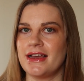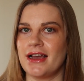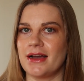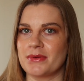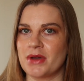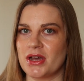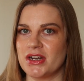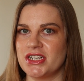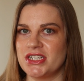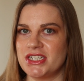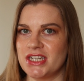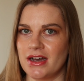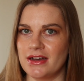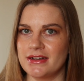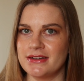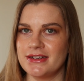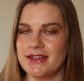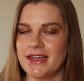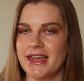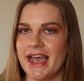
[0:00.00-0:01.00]
I'm kind of
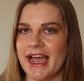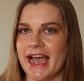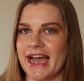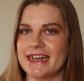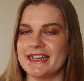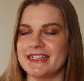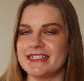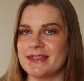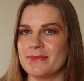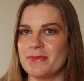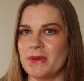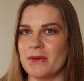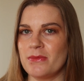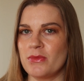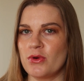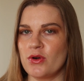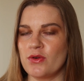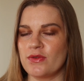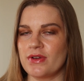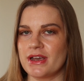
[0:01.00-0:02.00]
done and it's a bit
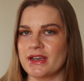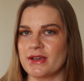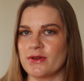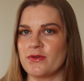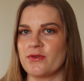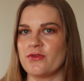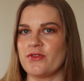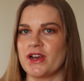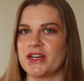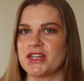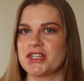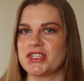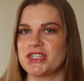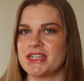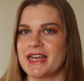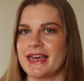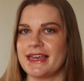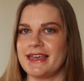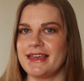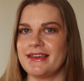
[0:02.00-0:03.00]
more of like a fresh
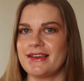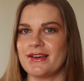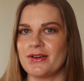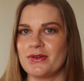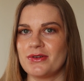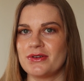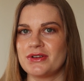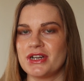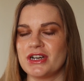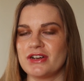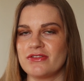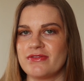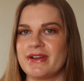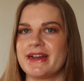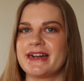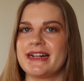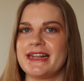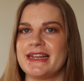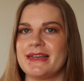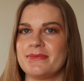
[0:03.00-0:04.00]
take on a
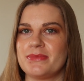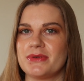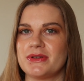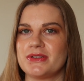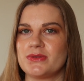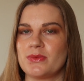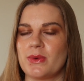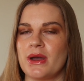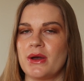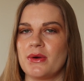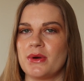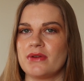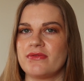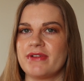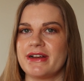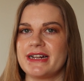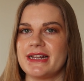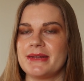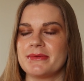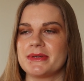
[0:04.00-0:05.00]
red lip as well a
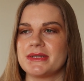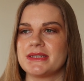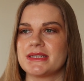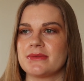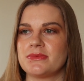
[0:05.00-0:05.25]
red lip can